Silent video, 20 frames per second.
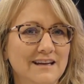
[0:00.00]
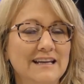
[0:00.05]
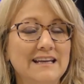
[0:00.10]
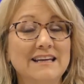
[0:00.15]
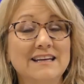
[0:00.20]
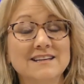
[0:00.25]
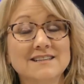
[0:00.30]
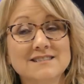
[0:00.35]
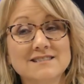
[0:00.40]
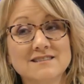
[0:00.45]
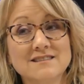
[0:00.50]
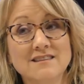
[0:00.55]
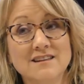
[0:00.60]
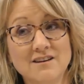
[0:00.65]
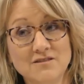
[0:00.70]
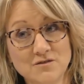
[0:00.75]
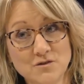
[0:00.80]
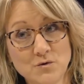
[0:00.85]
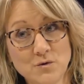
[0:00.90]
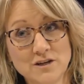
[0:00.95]
And kids
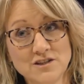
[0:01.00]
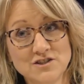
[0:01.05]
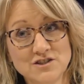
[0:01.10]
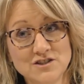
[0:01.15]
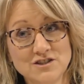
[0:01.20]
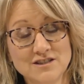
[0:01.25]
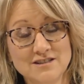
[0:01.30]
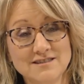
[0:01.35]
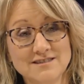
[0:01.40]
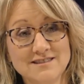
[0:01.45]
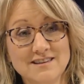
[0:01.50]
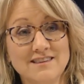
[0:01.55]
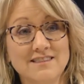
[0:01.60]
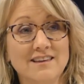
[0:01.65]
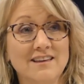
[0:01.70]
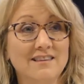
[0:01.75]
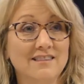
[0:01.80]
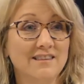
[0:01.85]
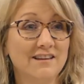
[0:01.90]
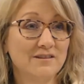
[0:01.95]
love questions,
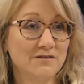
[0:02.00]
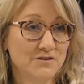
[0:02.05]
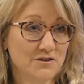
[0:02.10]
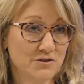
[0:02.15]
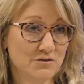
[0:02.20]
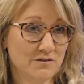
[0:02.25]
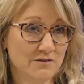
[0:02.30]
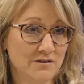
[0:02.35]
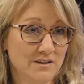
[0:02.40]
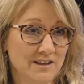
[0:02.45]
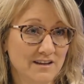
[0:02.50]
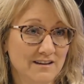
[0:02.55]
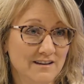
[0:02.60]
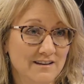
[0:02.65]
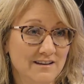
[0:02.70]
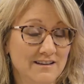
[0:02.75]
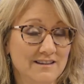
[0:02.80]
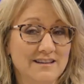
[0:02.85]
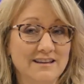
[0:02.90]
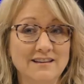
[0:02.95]
and they love
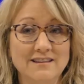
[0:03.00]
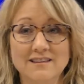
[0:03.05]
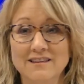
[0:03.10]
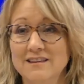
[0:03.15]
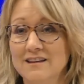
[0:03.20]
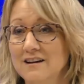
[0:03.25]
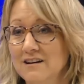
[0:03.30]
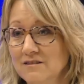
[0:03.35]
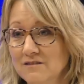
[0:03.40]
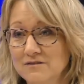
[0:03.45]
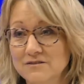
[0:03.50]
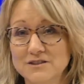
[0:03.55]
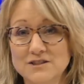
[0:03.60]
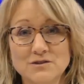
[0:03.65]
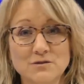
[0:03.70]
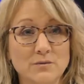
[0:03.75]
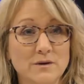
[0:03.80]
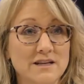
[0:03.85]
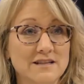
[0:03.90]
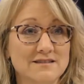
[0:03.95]
trivia, and they love
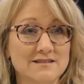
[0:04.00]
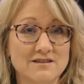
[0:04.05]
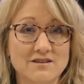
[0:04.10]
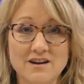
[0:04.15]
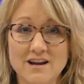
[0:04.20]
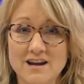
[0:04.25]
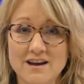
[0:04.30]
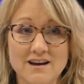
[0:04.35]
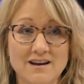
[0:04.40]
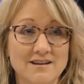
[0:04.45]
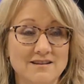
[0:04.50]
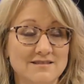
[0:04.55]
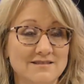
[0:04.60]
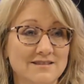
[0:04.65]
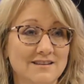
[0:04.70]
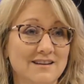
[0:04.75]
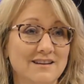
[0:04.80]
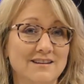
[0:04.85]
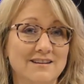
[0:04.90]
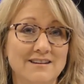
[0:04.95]
to raise their
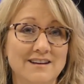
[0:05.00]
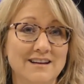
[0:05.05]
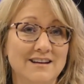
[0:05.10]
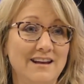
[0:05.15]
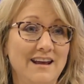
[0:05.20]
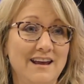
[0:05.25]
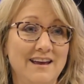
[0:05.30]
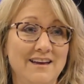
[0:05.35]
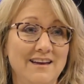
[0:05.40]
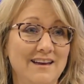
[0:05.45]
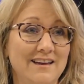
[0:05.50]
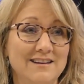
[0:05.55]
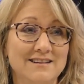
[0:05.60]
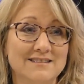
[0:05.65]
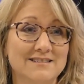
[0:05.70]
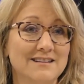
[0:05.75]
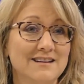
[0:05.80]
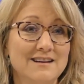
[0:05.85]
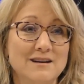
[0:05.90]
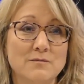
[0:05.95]
hand
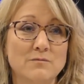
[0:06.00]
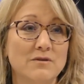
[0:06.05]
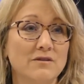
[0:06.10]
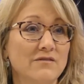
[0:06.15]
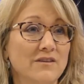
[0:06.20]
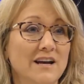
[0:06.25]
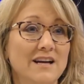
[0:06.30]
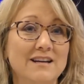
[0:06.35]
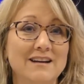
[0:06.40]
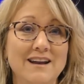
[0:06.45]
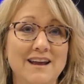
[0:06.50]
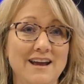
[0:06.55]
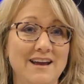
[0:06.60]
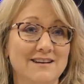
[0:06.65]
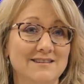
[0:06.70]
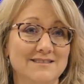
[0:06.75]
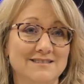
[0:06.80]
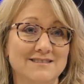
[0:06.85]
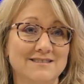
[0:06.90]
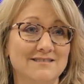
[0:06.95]
and provide an
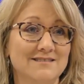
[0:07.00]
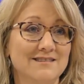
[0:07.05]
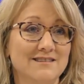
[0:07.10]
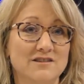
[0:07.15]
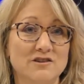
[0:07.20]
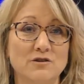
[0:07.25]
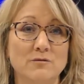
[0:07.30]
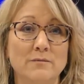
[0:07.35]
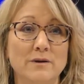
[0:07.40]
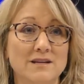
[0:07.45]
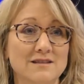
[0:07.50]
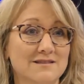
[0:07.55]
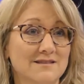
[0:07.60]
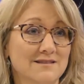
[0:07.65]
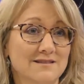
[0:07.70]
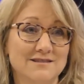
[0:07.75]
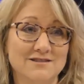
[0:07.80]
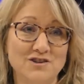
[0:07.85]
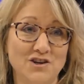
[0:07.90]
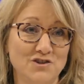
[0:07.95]
answer to their
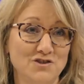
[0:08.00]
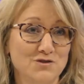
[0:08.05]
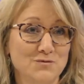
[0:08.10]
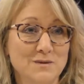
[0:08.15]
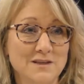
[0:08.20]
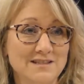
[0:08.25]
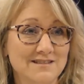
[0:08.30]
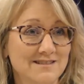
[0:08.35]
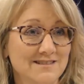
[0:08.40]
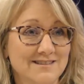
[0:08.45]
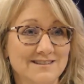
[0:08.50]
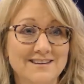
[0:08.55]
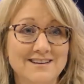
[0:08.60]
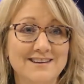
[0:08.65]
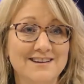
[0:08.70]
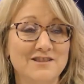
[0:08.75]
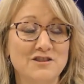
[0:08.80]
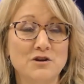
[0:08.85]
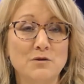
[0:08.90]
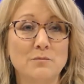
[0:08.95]
best judgment
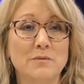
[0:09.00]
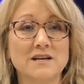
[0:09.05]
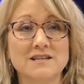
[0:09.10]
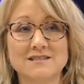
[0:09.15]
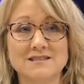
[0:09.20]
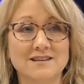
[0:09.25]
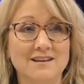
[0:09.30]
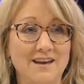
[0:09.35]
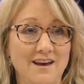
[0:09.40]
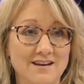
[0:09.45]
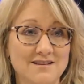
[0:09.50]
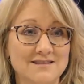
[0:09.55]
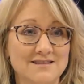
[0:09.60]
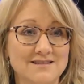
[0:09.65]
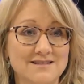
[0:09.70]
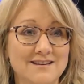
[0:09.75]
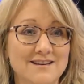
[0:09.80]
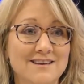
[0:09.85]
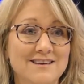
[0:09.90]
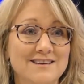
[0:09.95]
and their best
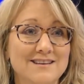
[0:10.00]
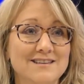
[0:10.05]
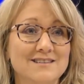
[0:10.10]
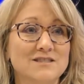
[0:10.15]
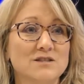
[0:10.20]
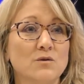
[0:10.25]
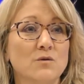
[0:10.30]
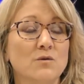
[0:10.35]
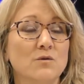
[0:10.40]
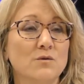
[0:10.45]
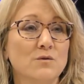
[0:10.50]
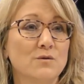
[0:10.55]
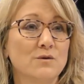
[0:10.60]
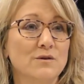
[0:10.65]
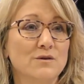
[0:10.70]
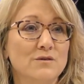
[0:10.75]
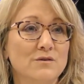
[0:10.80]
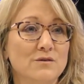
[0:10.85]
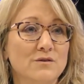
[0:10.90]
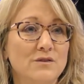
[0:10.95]
guess. So
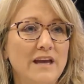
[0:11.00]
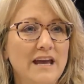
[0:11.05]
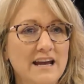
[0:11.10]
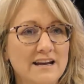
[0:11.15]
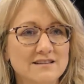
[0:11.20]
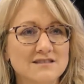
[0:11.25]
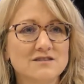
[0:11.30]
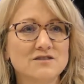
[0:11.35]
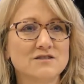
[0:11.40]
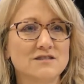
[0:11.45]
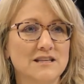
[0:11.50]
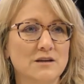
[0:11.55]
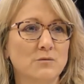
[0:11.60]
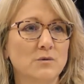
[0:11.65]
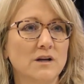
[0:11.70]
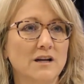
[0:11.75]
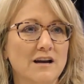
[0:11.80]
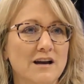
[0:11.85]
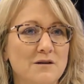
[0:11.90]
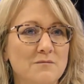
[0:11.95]
the answers that
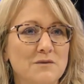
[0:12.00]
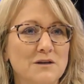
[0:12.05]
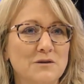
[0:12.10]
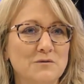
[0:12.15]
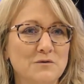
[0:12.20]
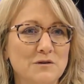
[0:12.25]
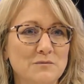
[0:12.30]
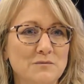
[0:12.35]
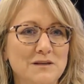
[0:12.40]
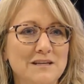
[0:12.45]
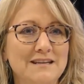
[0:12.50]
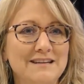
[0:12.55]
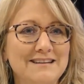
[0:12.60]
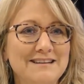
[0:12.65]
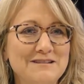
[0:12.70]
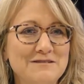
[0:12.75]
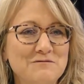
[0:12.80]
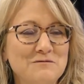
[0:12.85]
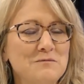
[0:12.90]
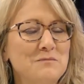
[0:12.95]
would come in would be
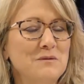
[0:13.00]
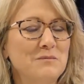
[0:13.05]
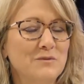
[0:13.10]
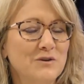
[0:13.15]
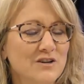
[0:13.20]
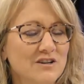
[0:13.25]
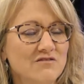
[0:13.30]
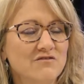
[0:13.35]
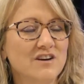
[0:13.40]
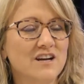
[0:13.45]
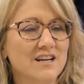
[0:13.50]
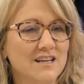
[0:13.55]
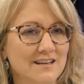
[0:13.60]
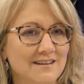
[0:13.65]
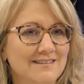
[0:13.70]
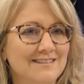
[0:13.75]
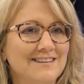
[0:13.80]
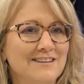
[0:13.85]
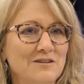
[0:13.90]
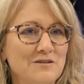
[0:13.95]
pretty
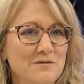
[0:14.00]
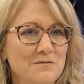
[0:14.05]
funny.